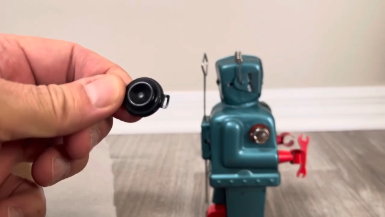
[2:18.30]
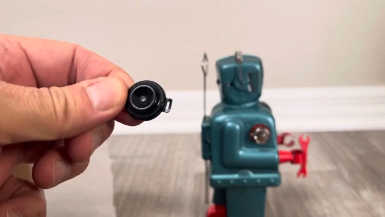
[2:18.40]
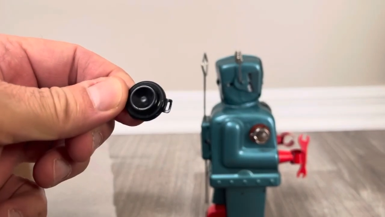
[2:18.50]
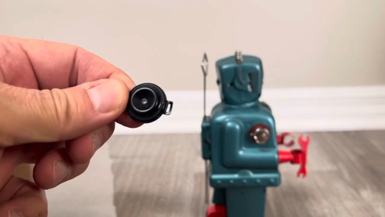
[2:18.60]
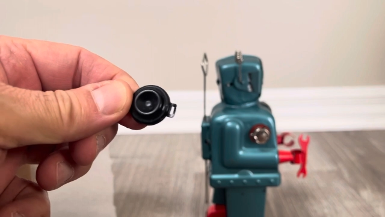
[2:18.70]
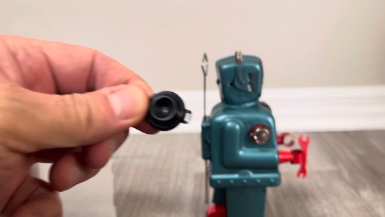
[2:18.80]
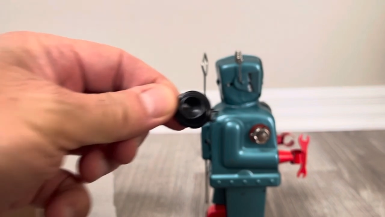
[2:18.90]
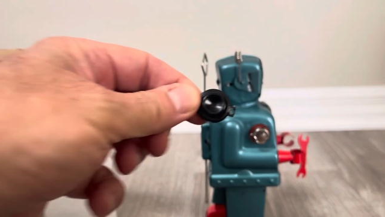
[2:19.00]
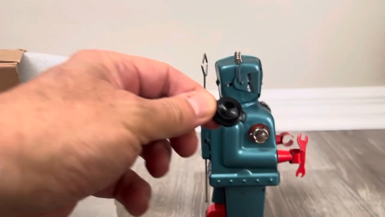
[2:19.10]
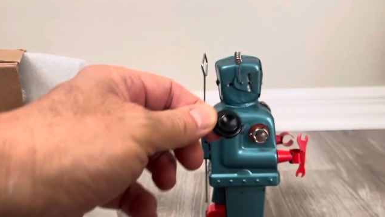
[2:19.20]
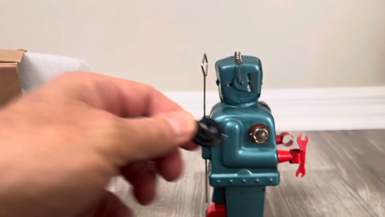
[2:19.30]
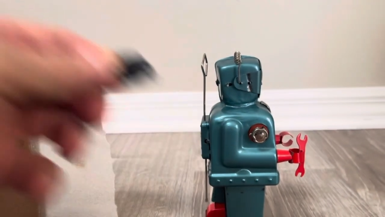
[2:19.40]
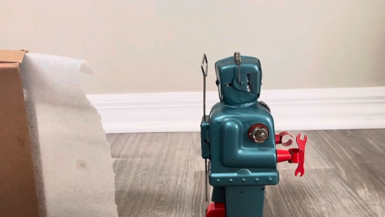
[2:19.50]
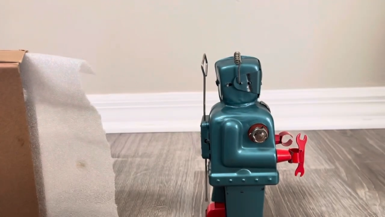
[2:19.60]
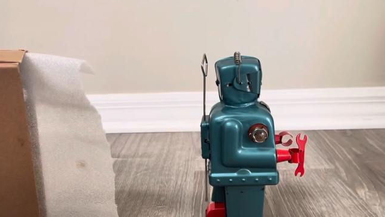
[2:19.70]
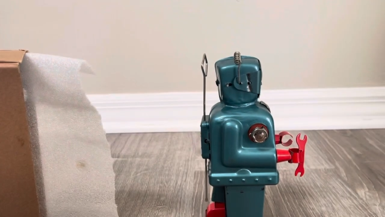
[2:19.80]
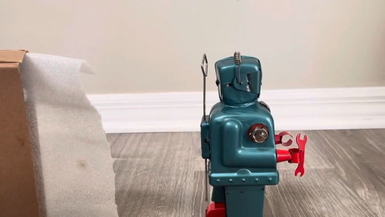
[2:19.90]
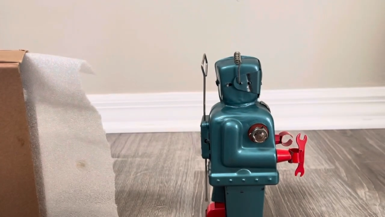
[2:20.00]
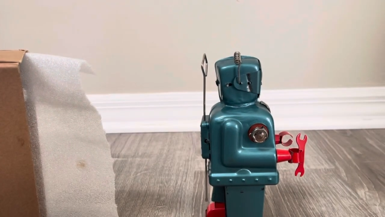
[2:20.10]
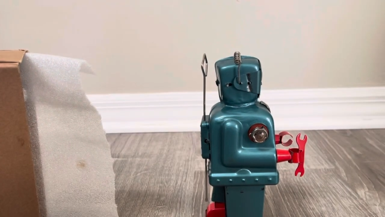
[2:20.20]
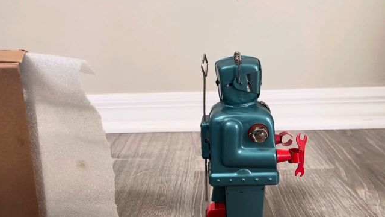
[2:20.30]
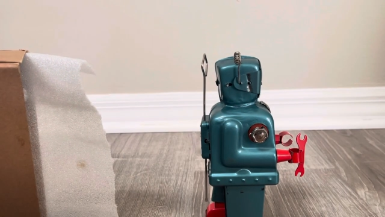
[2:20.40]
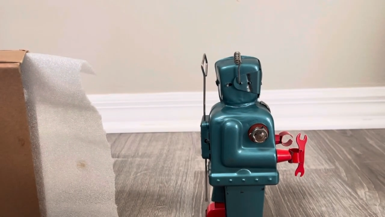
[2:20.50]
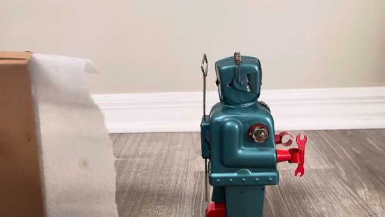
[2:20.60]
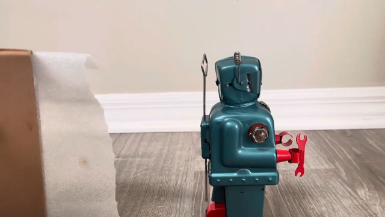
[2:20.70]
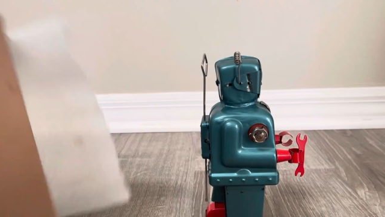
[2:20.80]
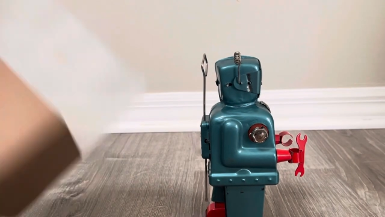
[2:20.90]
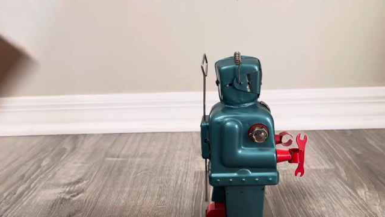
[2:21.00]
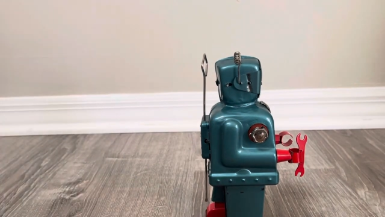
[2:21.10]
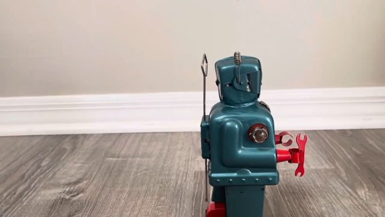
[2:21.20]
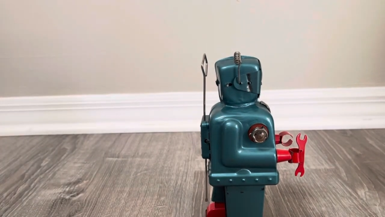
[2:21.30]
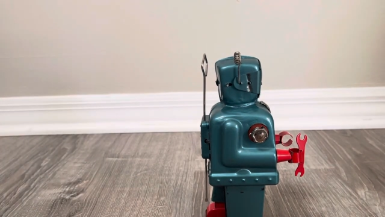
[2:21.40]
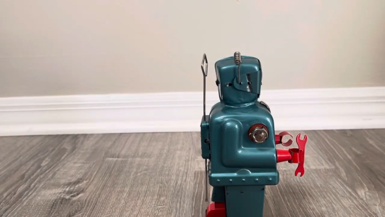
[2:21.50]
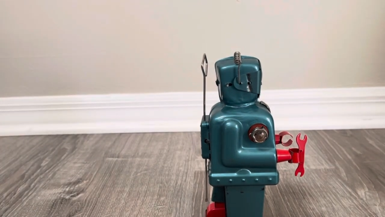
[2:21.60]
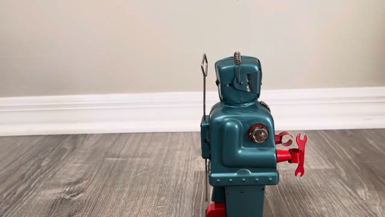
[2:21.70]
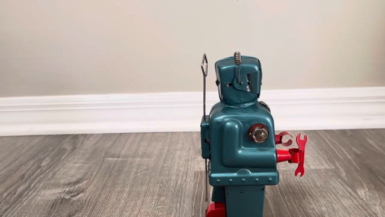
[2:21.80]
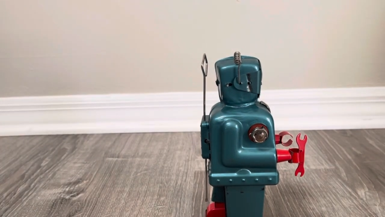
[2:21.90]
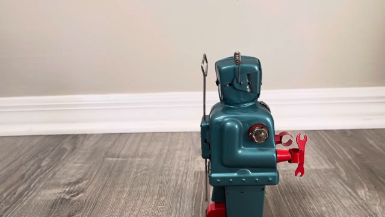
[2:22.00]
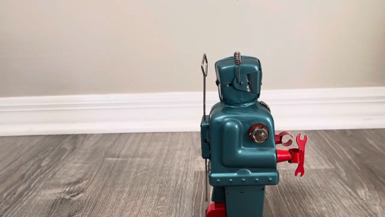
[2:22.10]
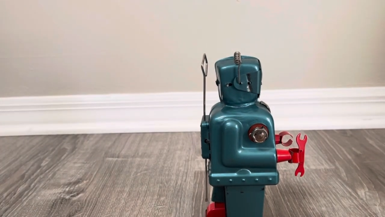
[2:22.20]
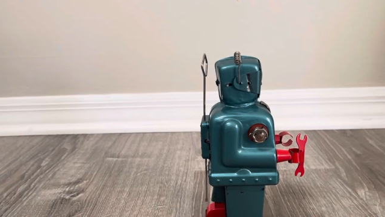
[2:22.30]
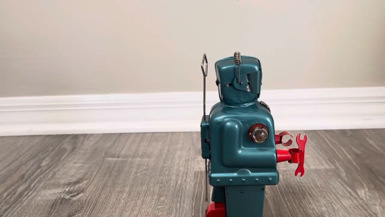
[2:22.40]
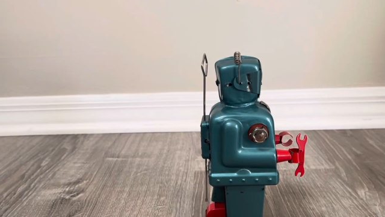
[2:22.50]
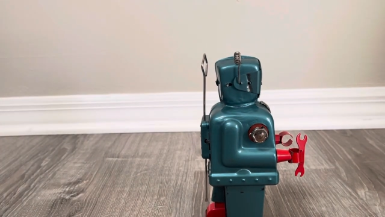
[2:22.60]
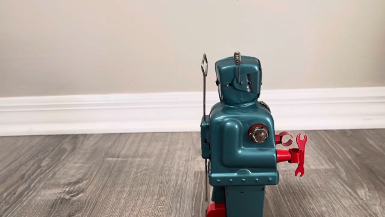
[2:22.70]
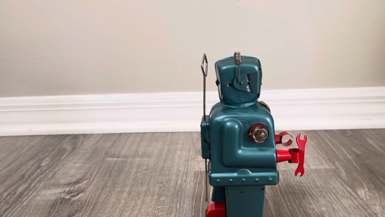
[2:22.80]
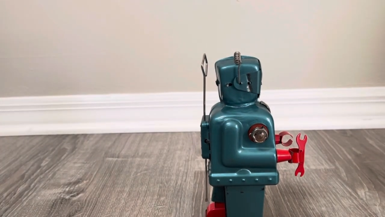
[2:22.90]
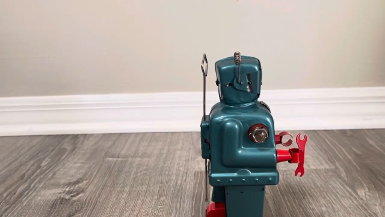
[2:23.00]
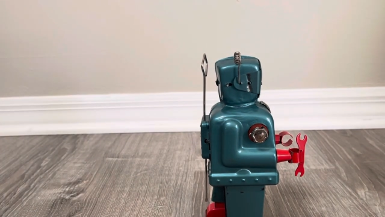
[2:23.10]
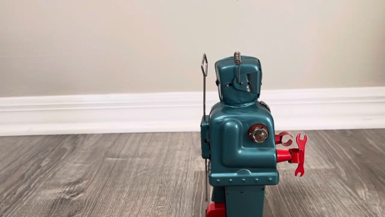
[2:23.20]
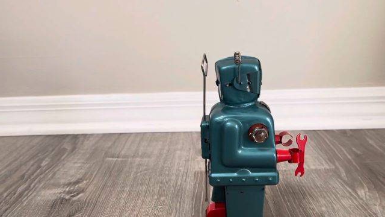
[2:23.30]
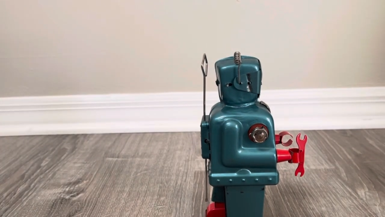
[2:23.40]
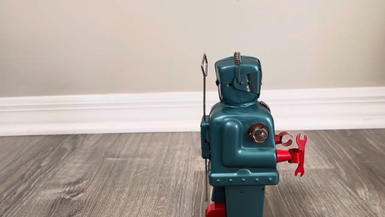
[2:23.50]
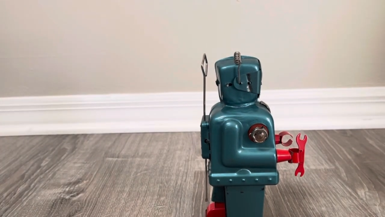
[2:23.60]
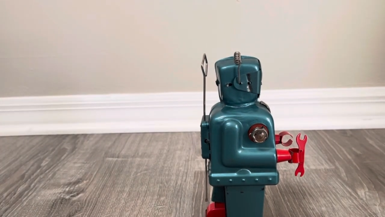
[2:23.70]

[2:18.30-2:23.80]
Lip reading: No face is visible, so there are no lips to read.